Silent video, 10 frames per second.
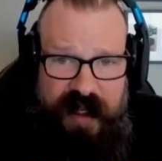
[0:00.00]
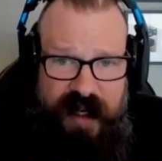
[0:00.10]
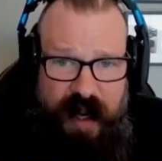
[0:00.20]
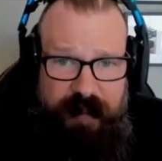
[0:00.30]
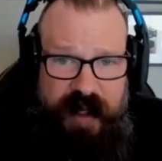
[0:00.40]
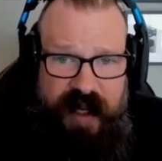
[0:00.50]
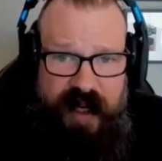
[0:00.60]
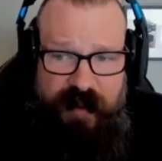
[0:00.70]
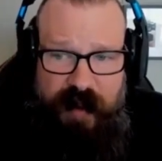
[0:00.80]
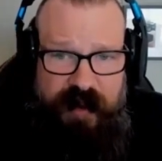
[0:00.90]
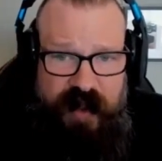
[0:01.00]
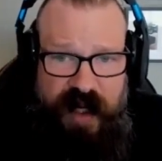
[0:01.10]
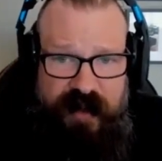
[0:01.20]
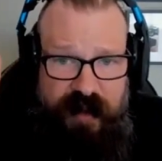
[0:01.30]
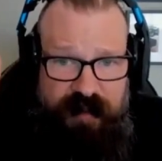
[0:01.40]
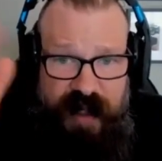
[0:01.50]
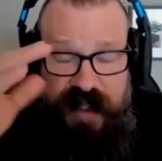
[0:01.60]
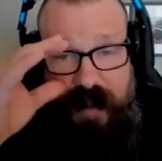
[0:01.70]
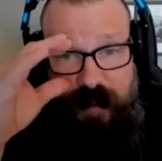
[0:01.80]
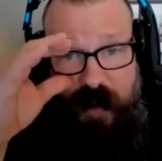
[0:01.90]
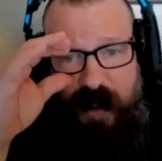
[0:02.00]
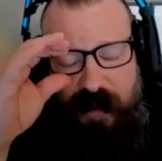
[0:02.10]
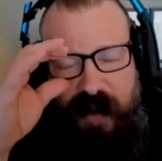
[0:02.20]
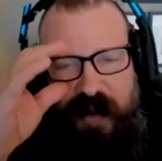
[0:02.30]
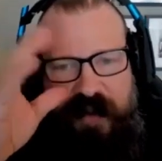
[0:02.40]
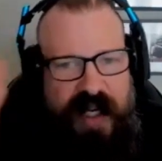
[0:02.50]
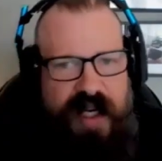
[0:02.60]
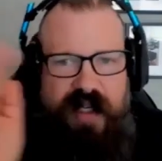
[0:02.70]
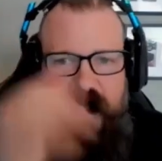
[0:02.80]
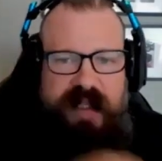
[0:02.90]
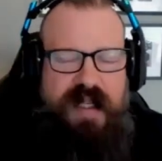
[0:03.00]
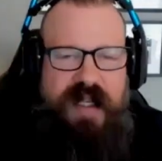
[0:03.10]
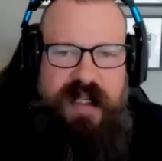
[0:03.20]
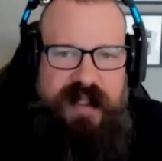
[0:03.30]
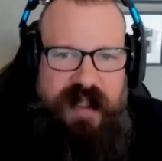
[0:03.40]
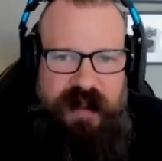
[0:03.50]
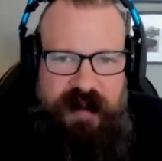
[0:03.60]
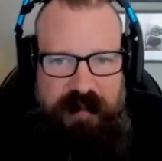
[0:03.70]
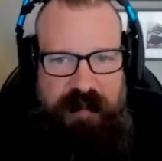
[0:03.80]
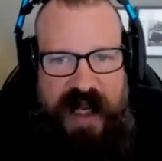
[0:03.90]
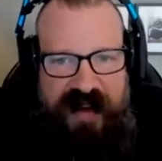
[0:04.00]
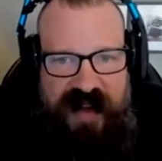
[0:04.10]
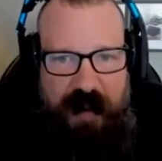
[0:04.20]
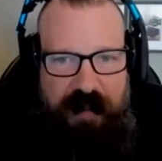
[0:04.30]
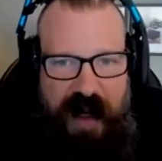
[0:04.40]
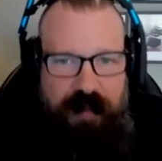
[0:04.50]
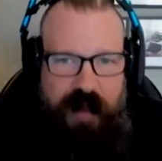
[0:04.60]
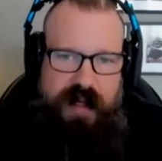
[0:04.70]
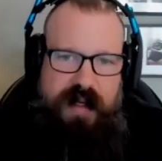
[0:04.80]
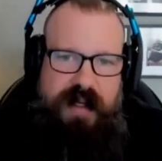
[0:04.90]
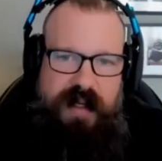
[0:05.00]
not because we were trying to impress someone or we were trying to meet some number.